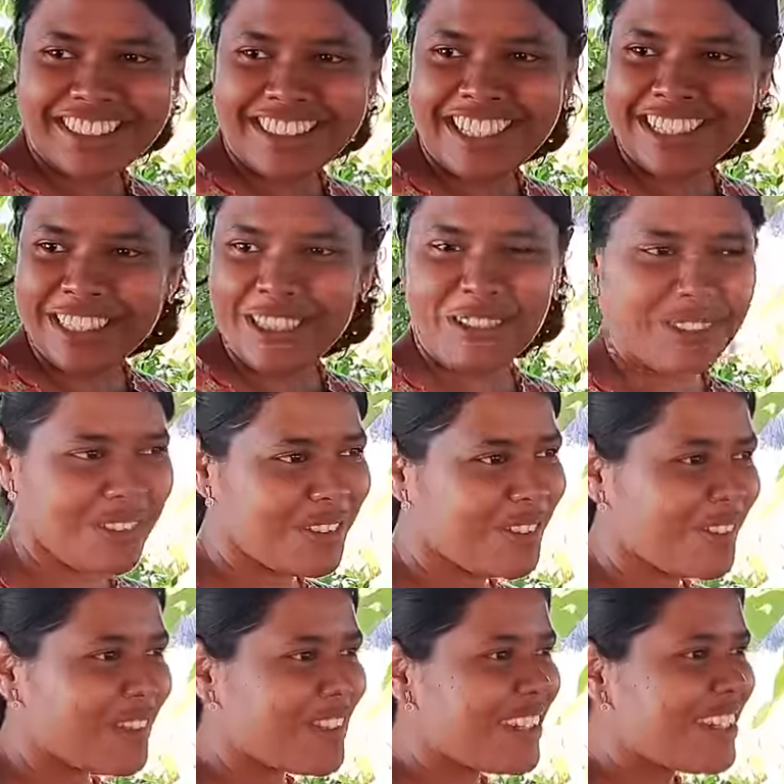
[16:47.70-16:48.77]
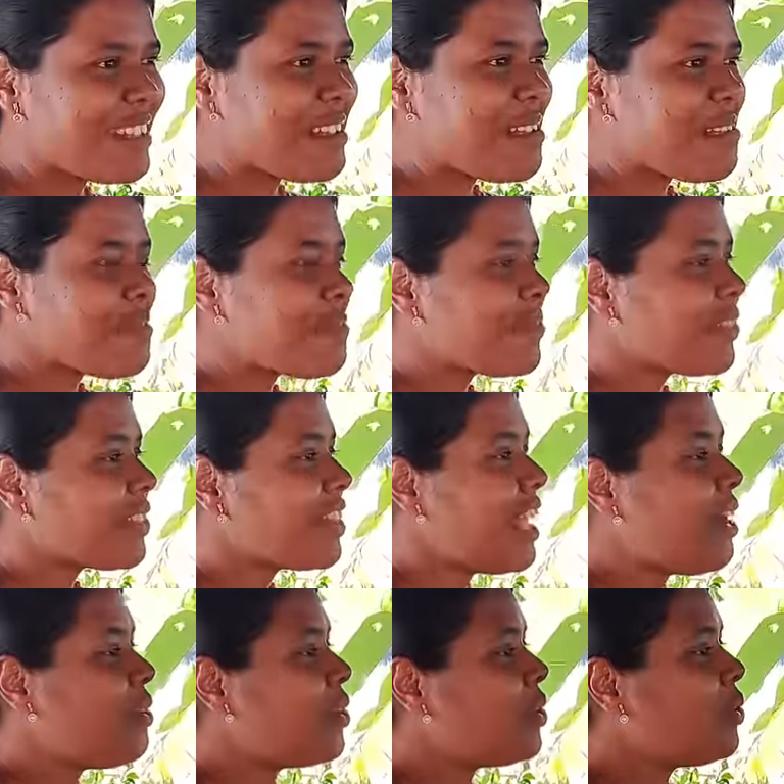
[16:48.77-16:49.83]
Yes or no? Yes.
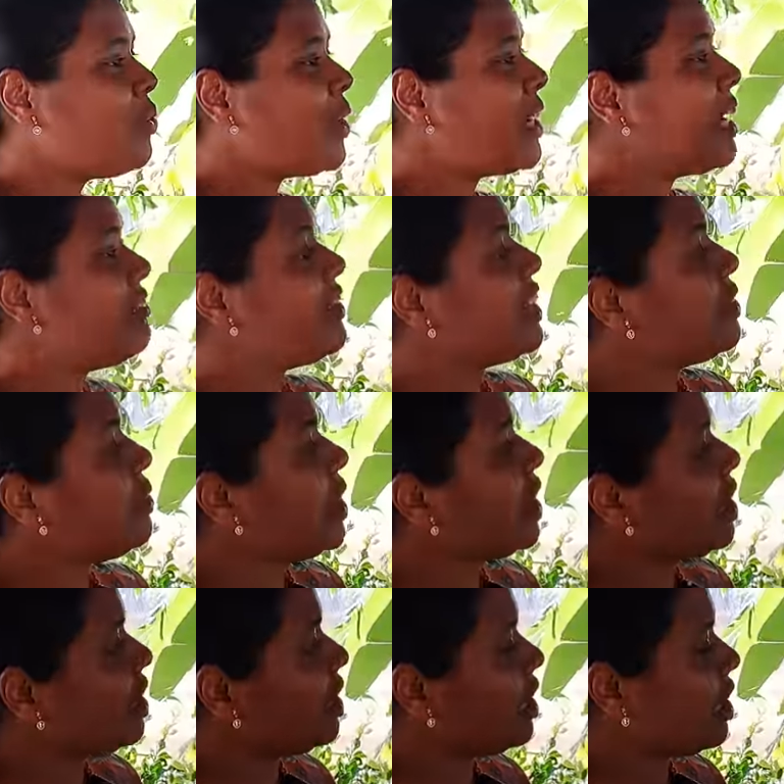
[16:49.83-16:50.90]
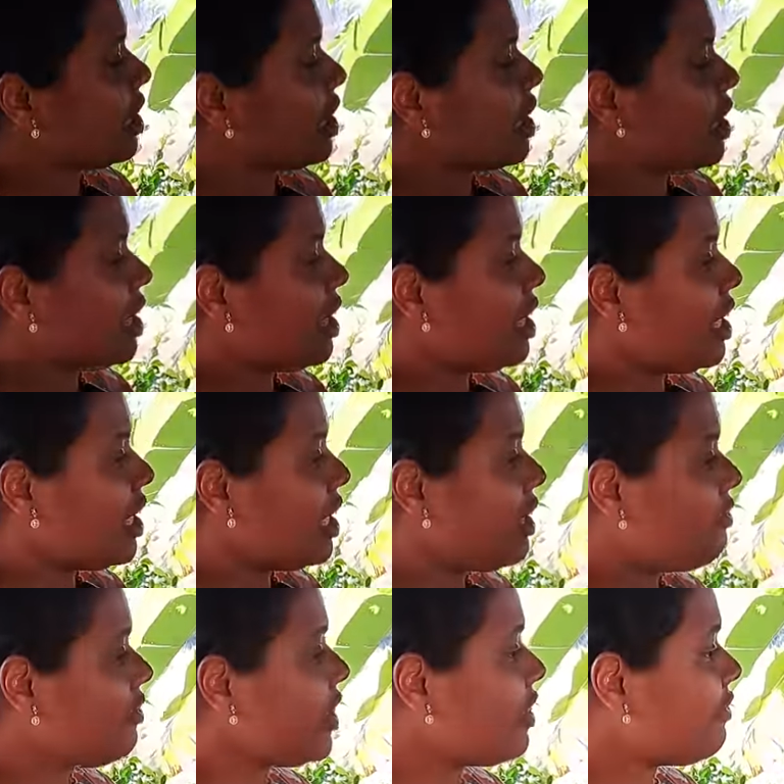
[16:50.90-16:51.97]
Now, what are we doing?
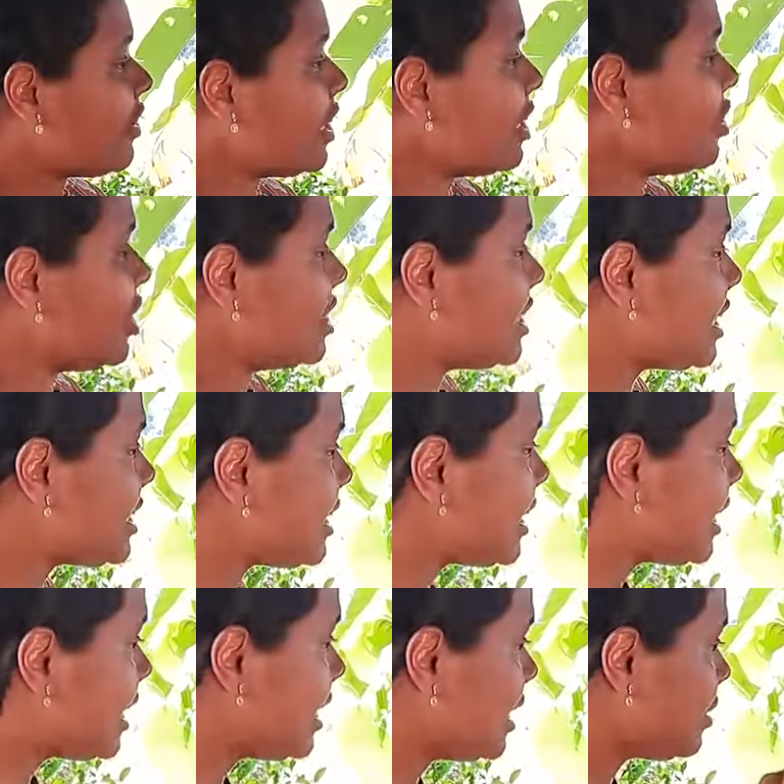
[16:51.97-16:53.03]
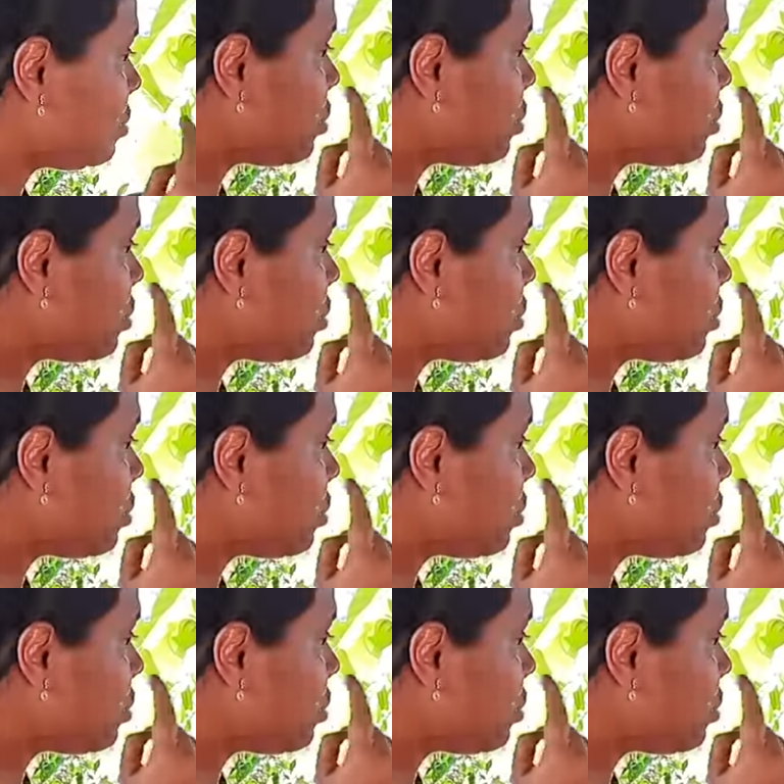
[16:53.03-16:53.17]
We, we did not just hear it